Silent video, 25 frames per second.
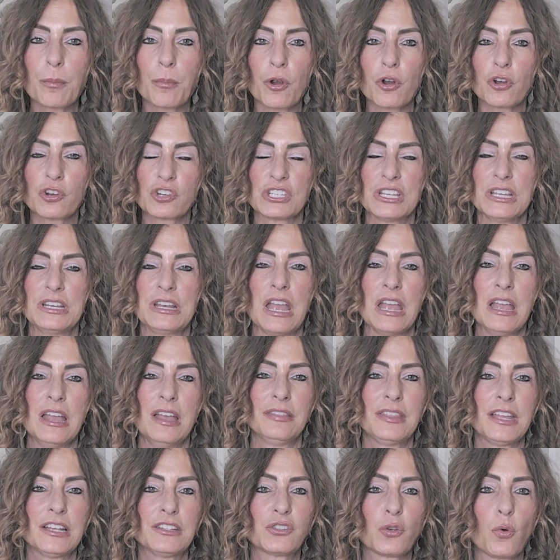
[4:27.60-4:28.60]
person
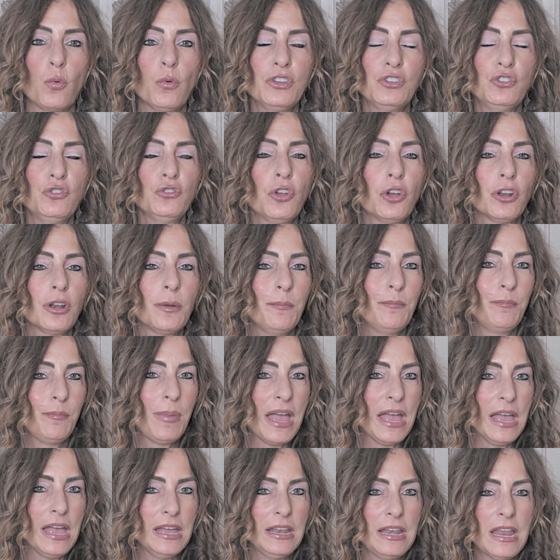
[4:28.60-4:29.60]
that's going to go to
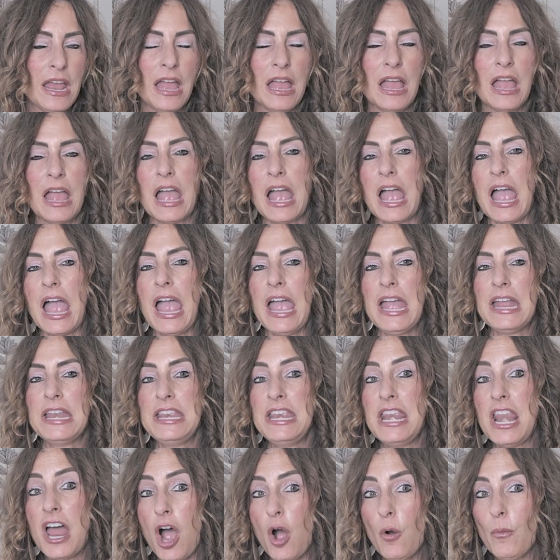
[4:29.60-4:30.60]
bed
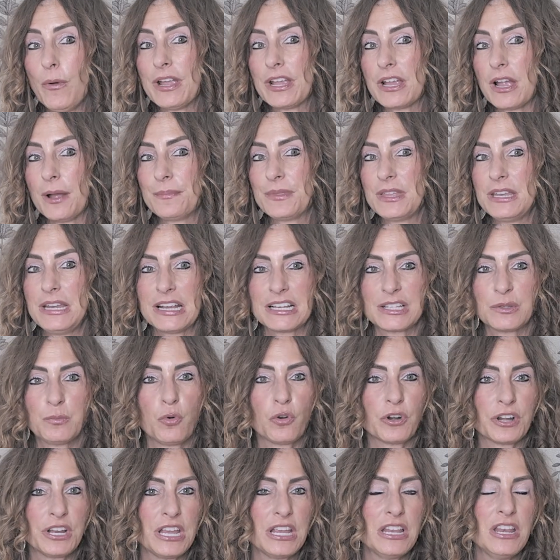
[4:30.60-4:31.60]
and not wake up the next
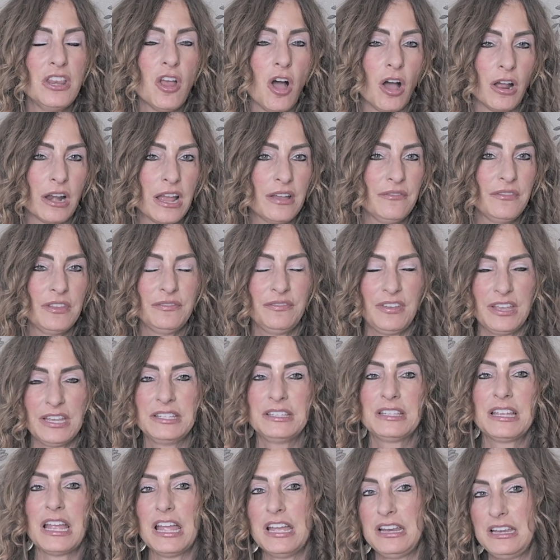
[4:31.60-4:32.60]
morning not having
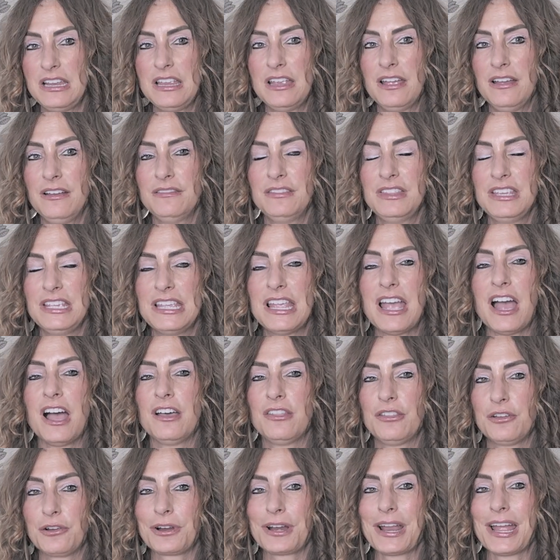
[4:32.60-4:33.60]
faced any of the
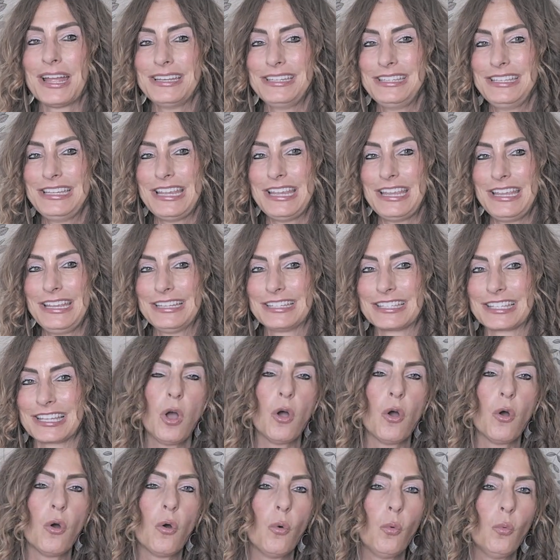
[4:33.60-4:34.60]
other D's.
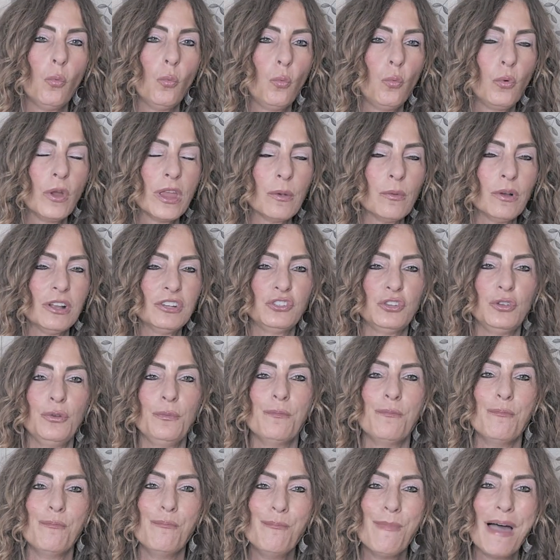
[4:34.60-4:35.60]
We want to
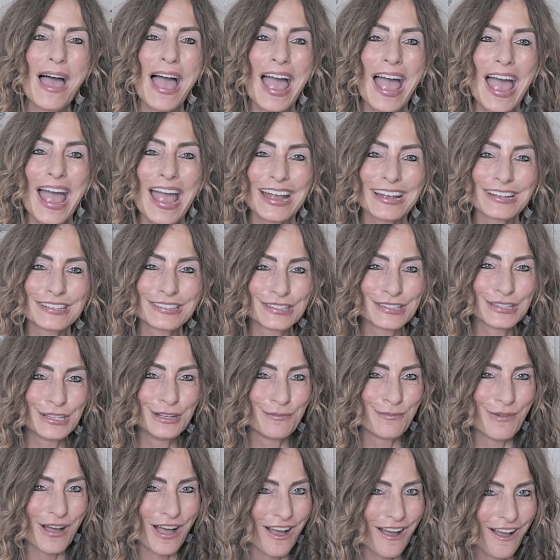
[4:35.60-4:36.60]

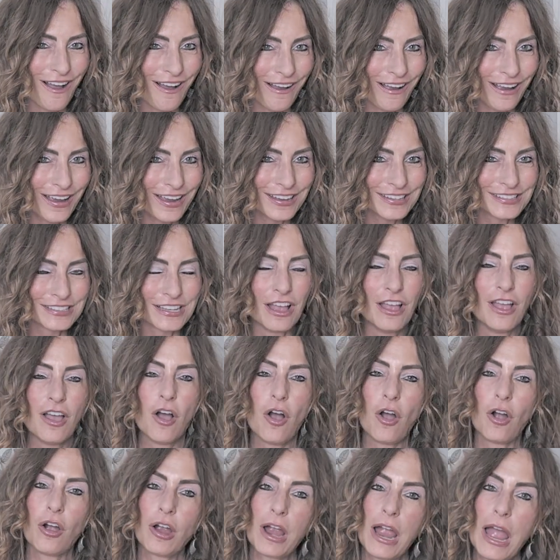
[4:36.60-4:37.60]
maximize
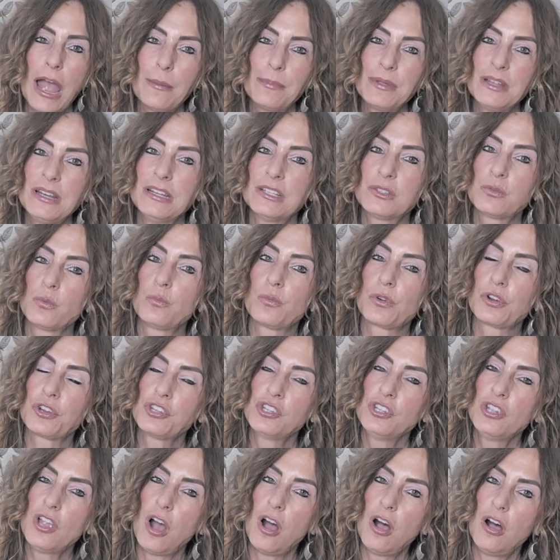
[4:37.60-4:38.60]
our happiness when we're
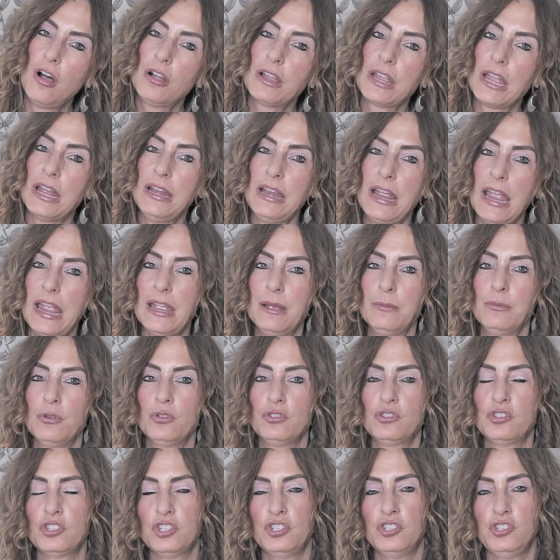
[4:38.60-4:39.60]
young and
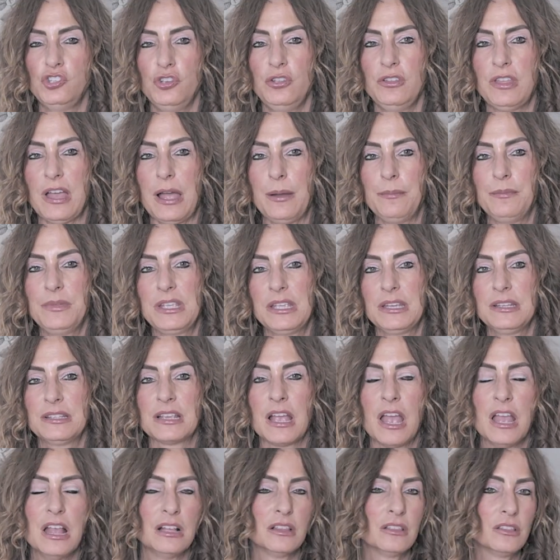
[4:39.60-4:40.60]
able to do that, because
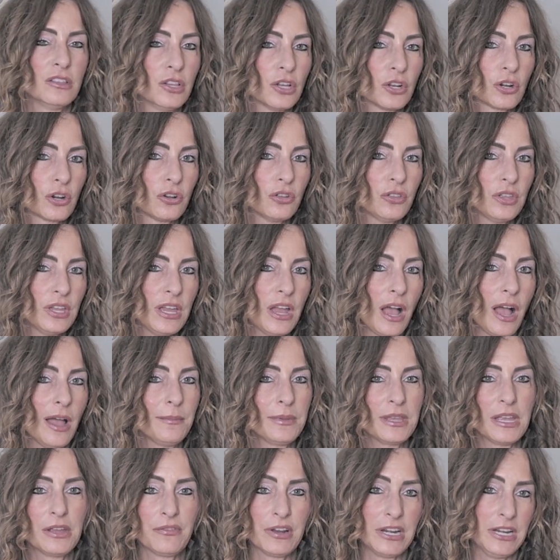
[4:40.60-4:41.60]
literally I'm
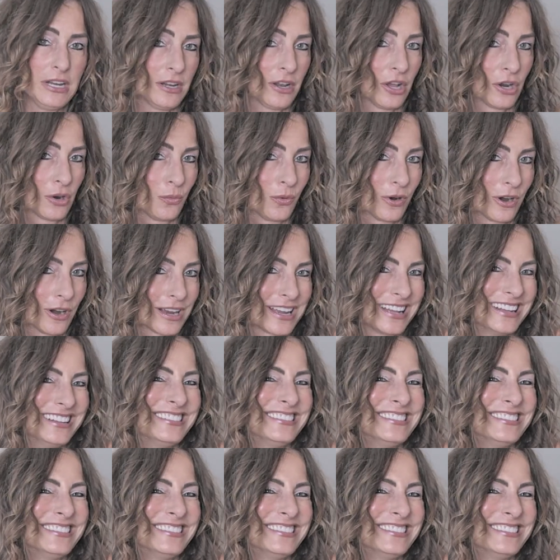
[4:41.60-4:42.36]
getting ready to go to work.